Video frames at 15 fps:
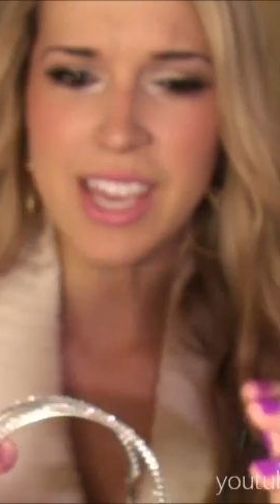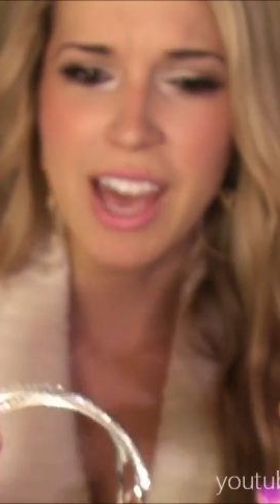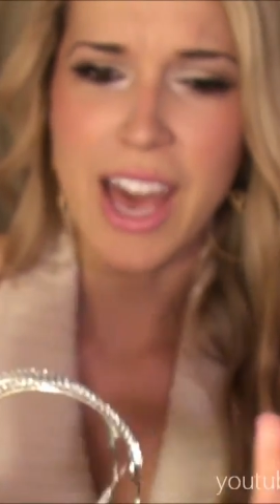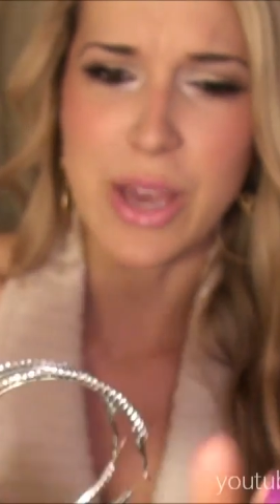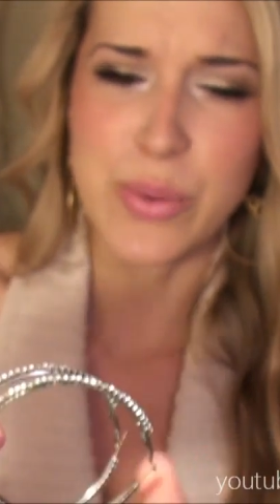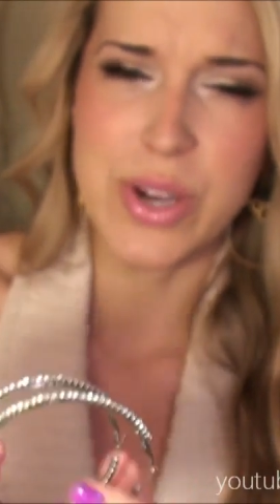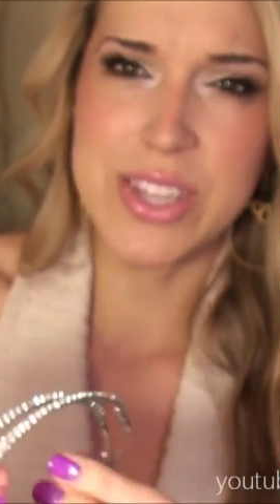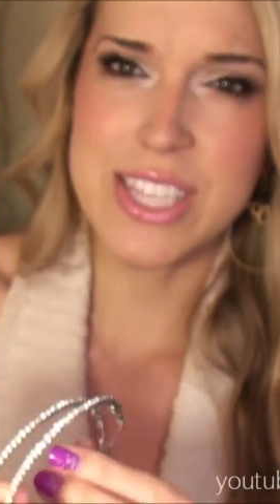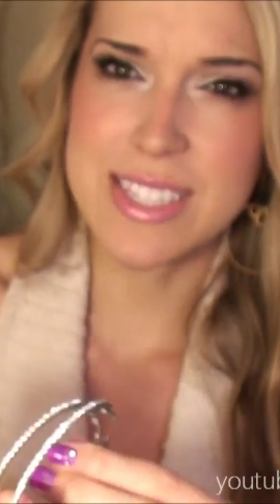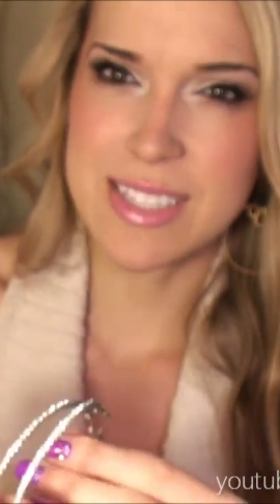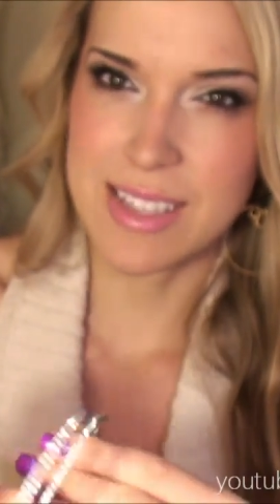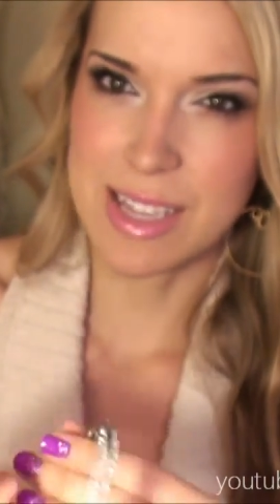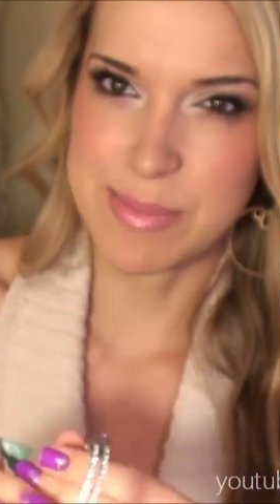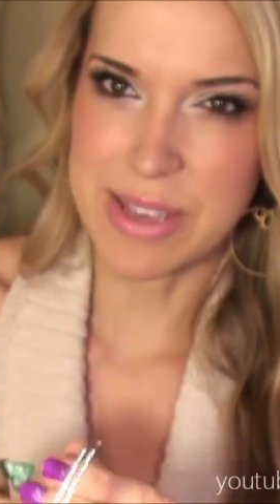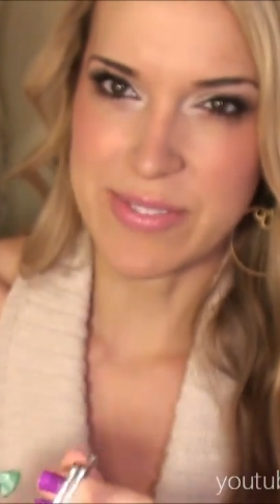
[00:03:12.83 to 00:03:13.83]
I wear these in
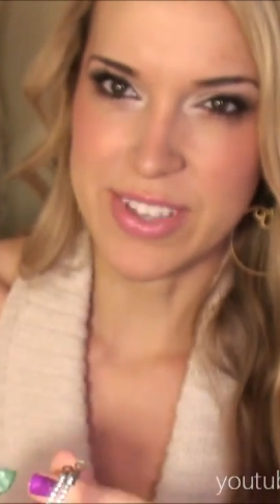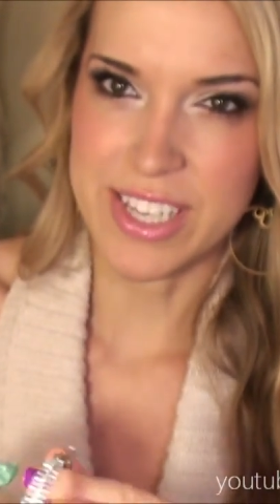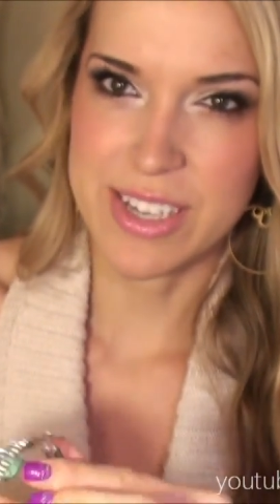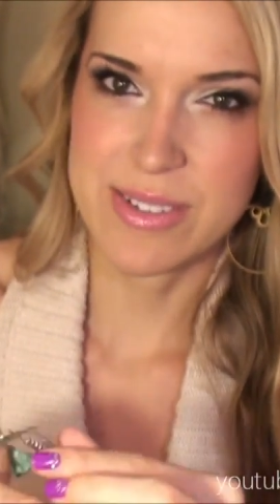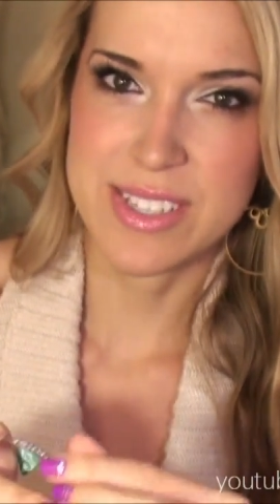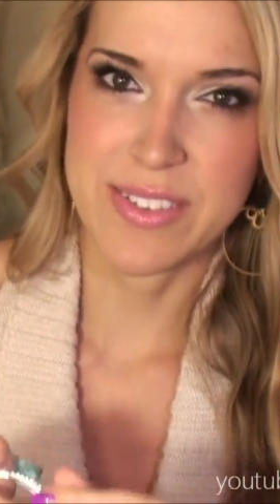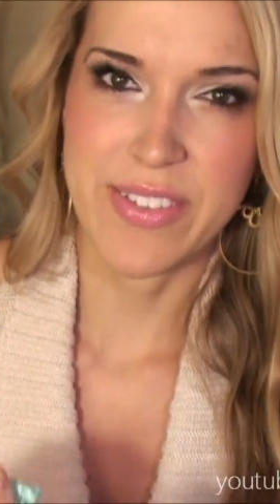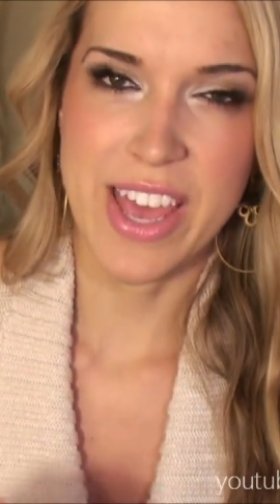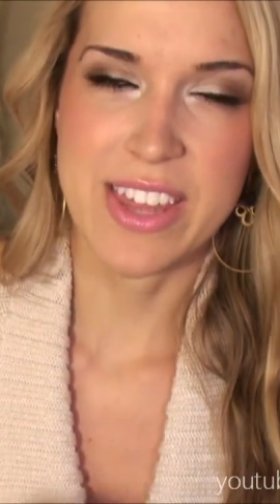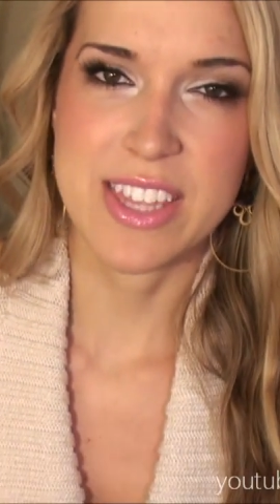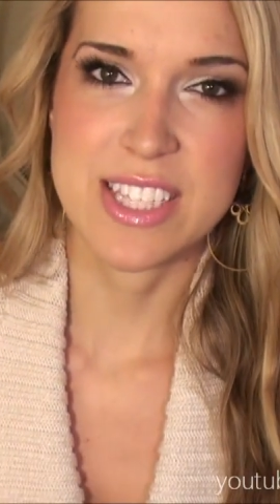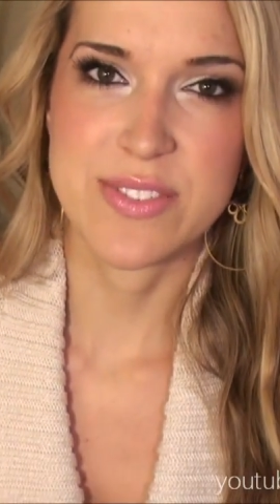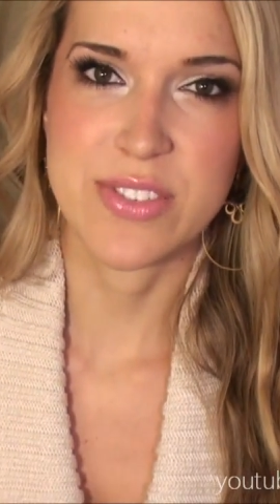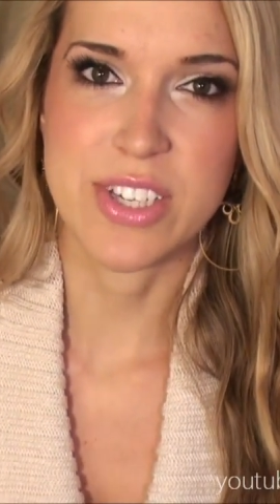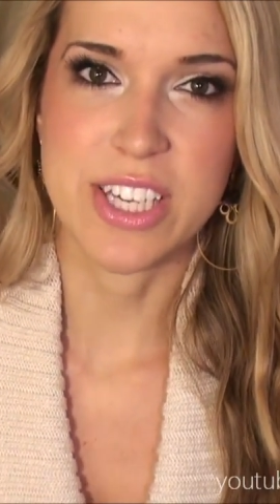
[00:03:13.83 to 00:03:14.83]
a lot of my videos, and I've had
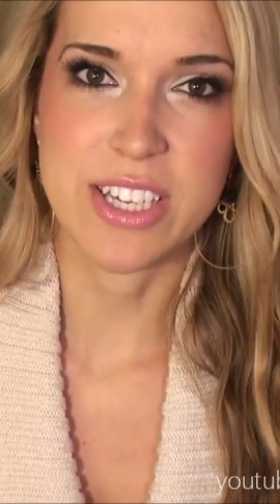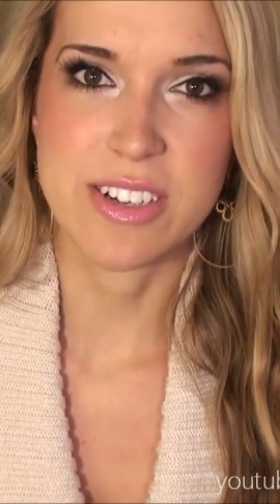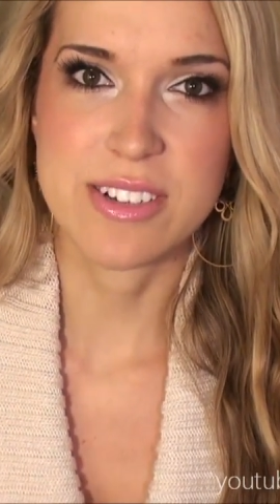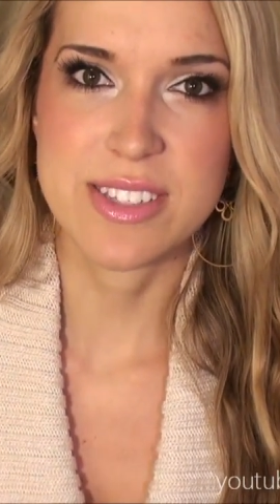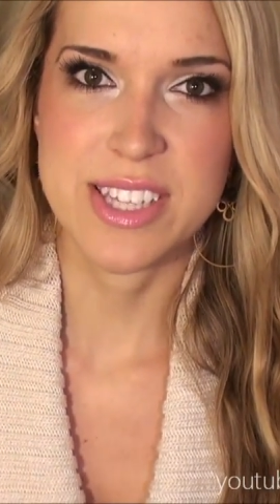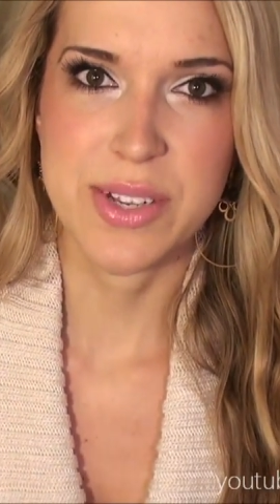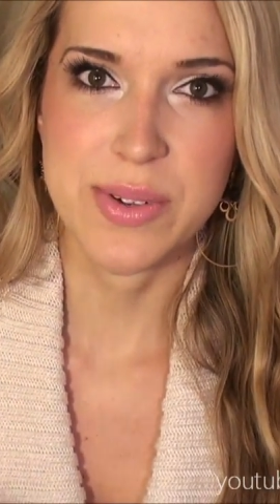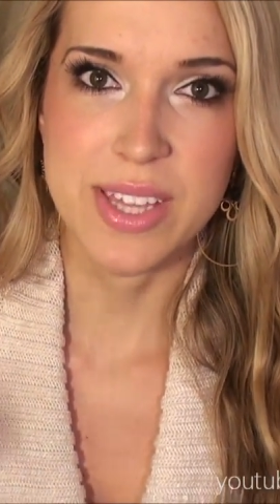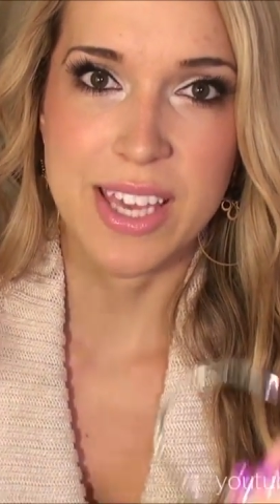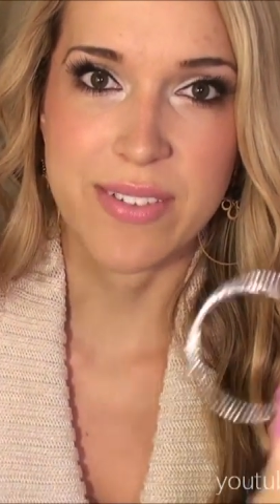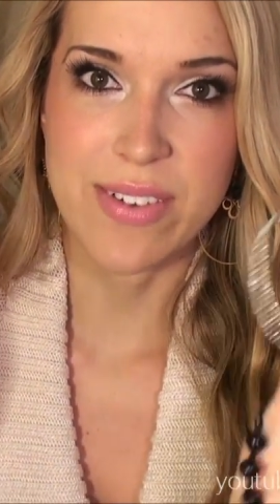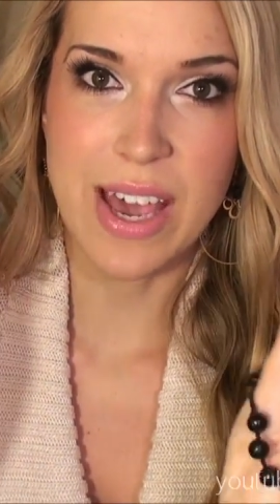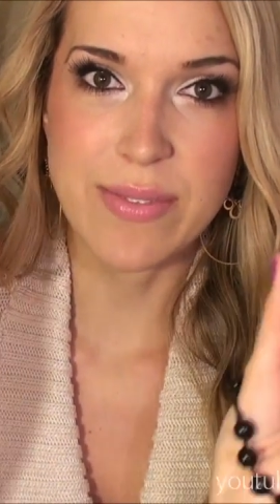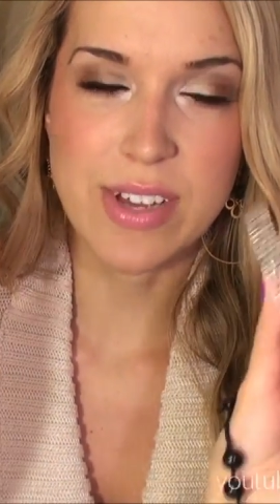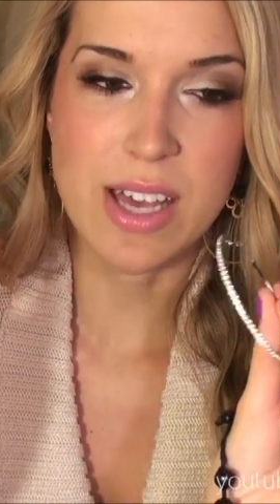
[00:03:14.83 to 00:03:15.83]
these for years, and they were like
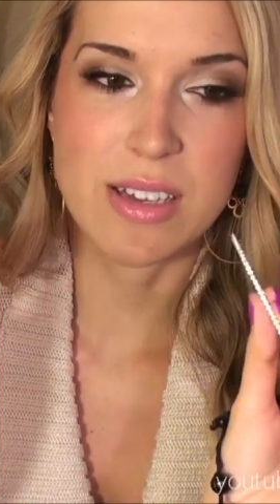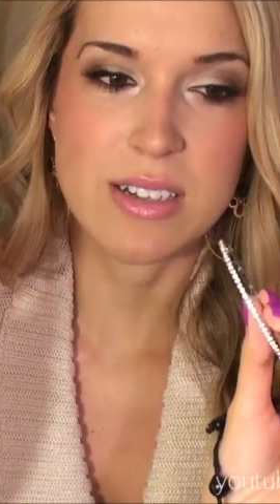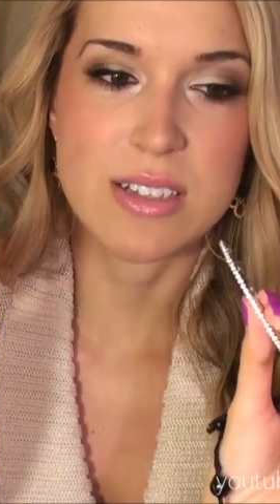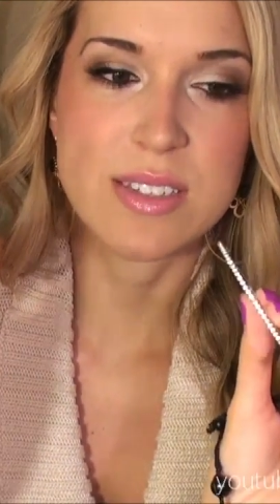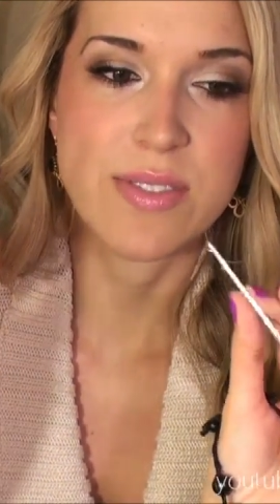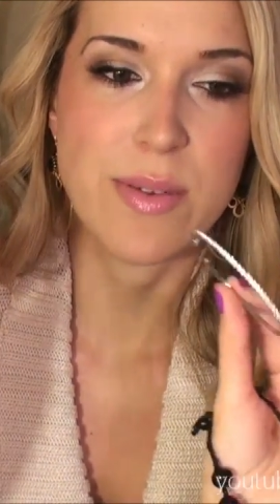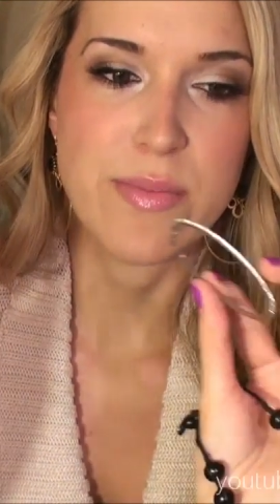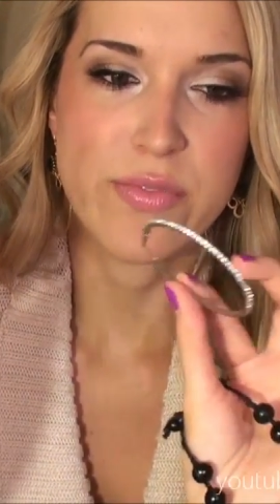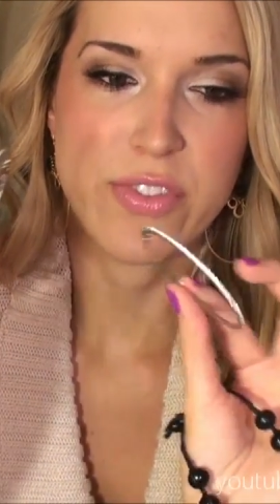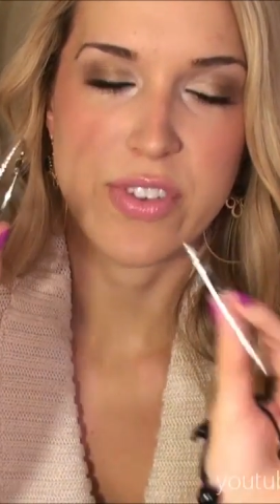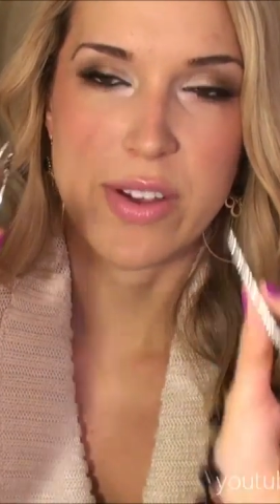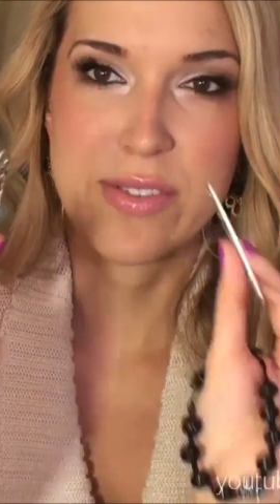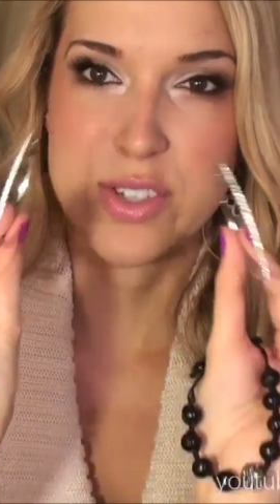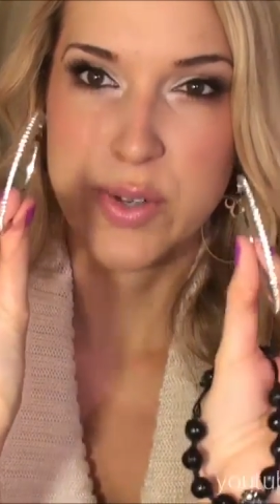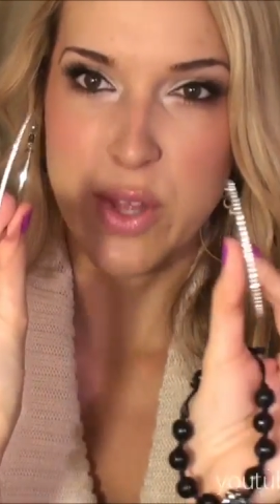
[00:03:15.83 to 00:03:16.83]
$5 from
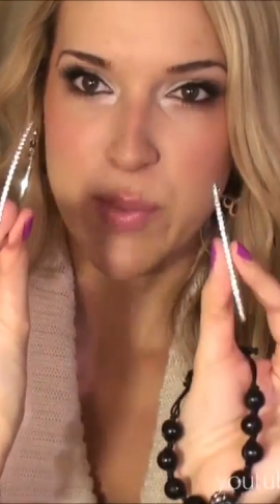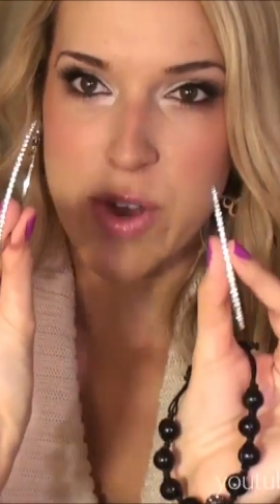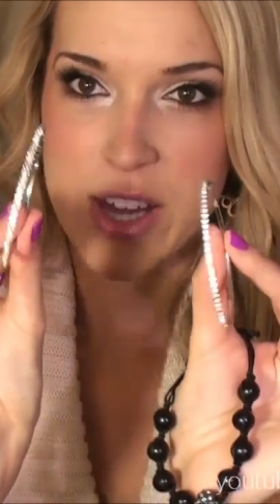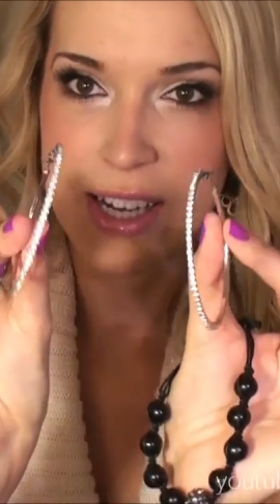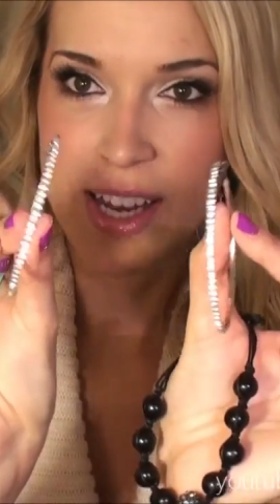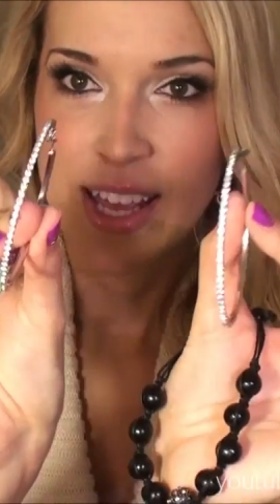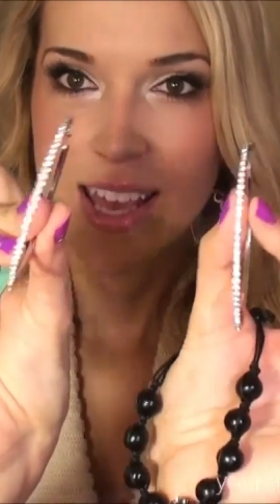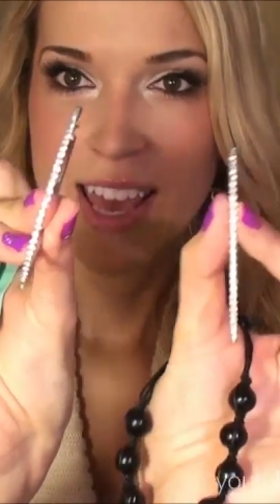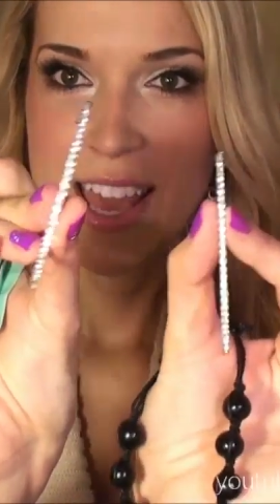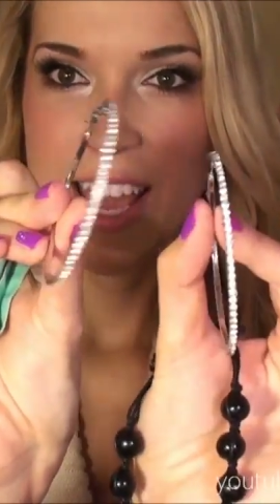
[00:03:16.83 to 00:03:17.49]
Forever 21,